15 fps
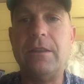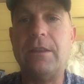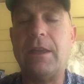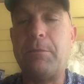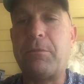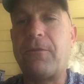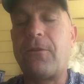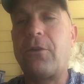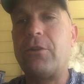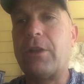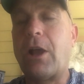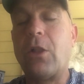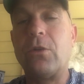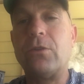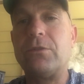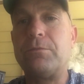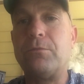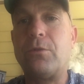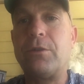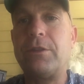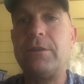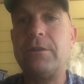They prefer dollars
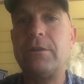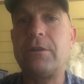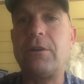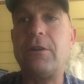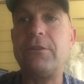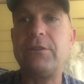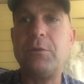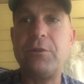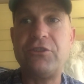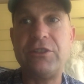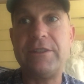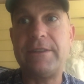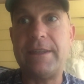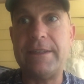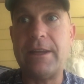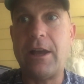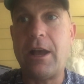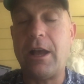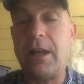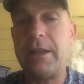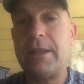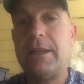more than their currency, which is the
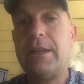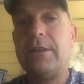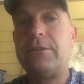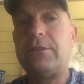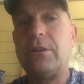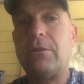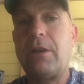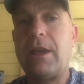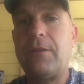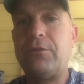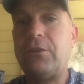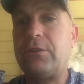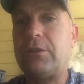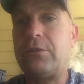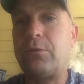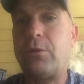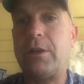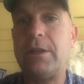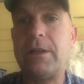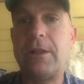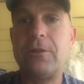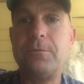dong. So have just a
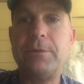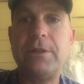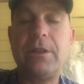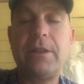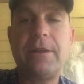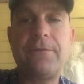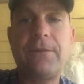$20 bill and